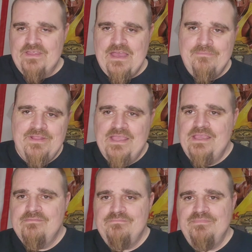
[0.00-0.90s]
the
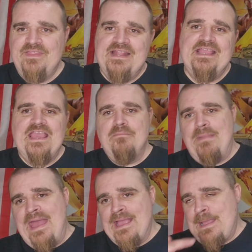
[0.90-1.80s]
company, but then he came
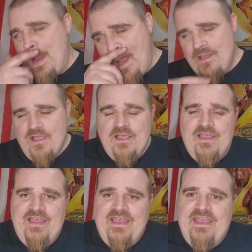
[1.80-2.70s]
back.
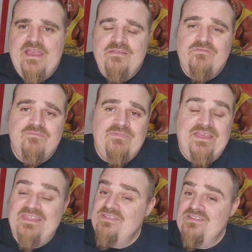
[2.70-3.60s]
And
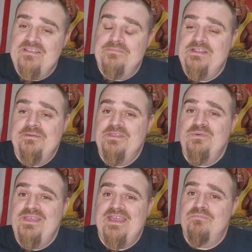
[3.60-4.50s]
I think the
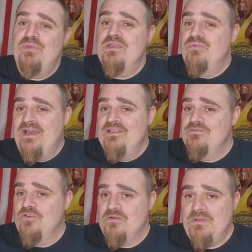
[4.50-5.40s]
WWE had big
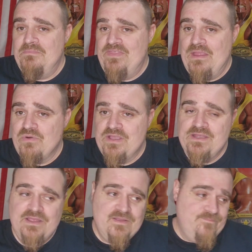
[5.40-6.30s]
plans for him. I mean, they were
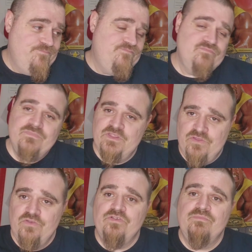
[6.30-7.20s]
going to
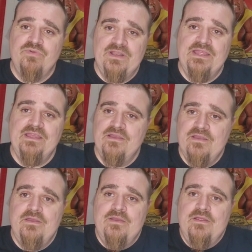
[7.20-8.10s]
do some pretty
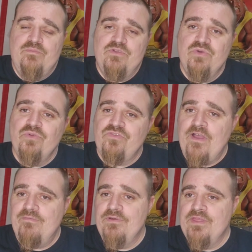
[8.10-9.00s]
cool
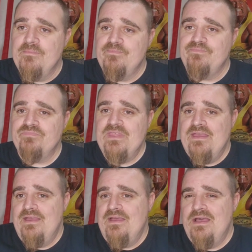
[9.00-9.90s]
stuff with him.
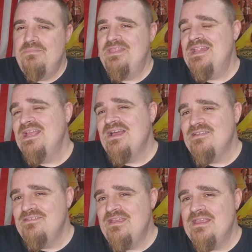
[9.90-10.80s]
But then he
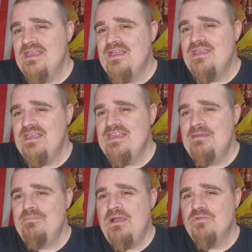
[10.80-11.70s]
got sick. He
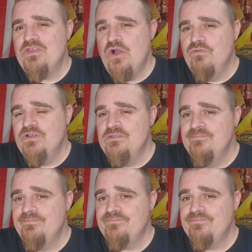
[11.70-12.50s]
came down with COVID.